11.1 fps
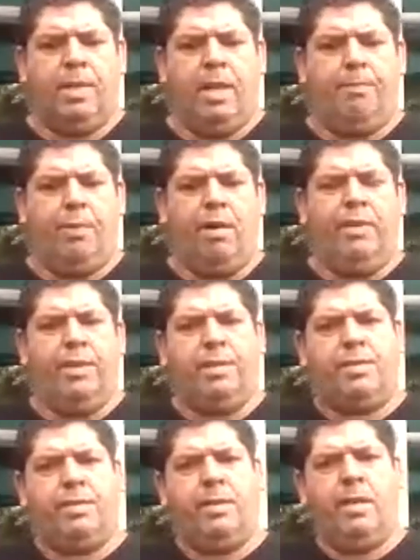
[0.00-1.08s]

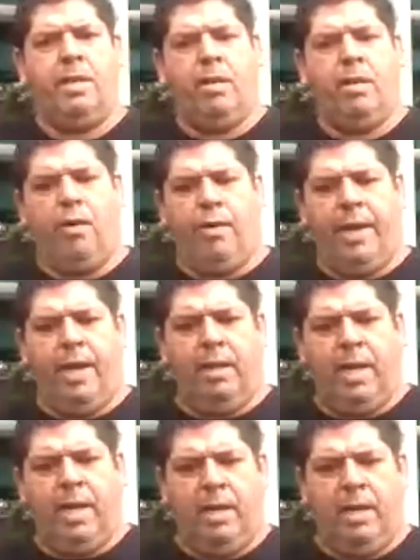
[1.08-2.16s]
Provenance on our
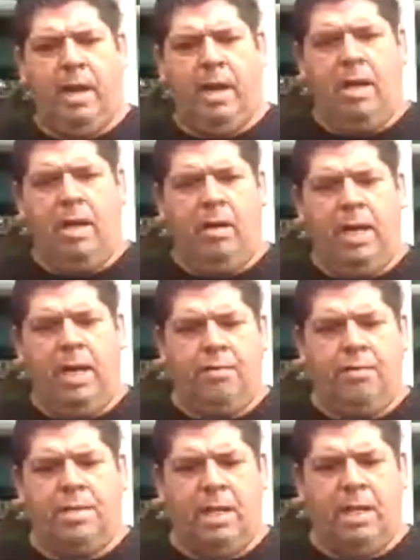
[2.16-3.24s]
land, on our
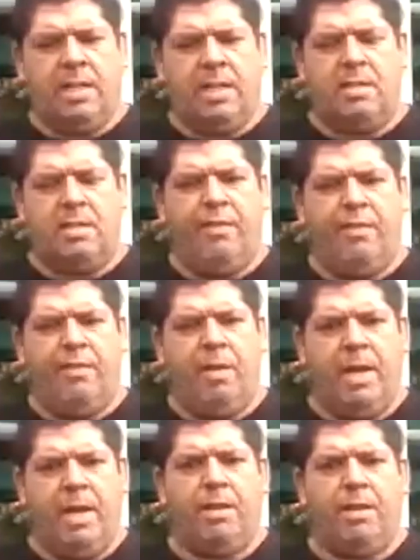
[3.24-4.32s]
traditional lands is a very
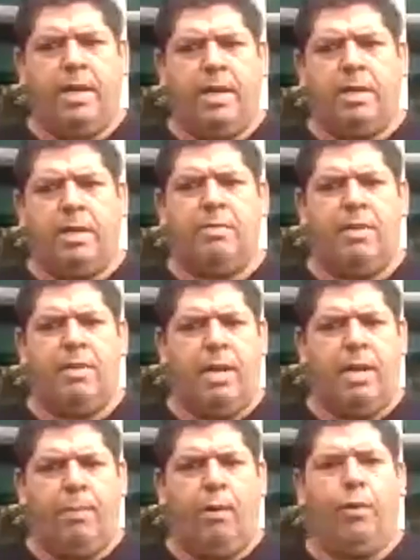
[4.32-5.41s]
big thing. It's a very
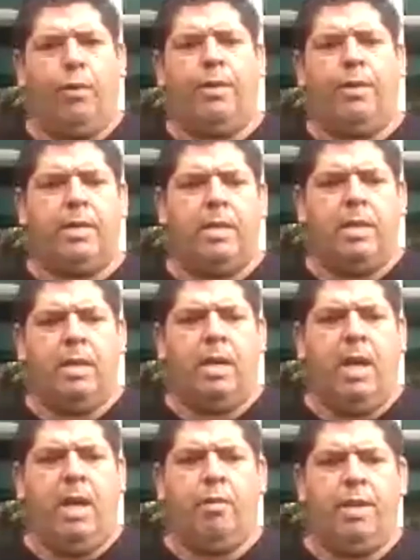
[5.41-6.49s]
important thing,
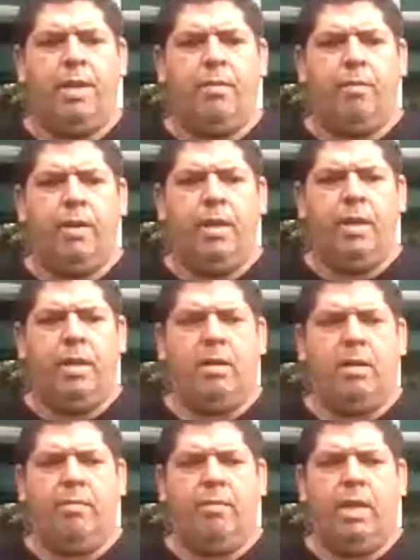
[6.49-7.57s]
and we
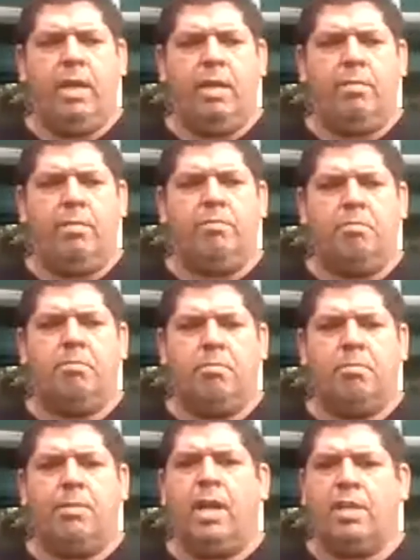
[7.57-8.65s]
are really,
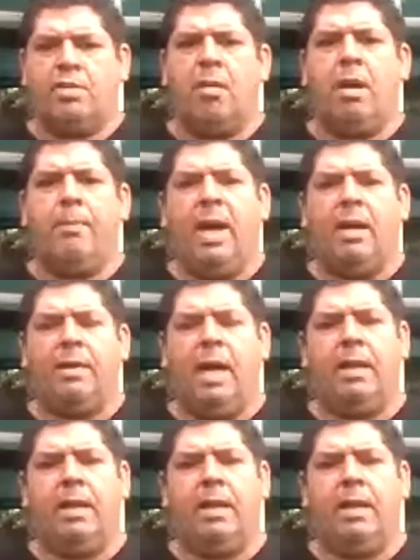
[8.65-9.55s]
strong about that.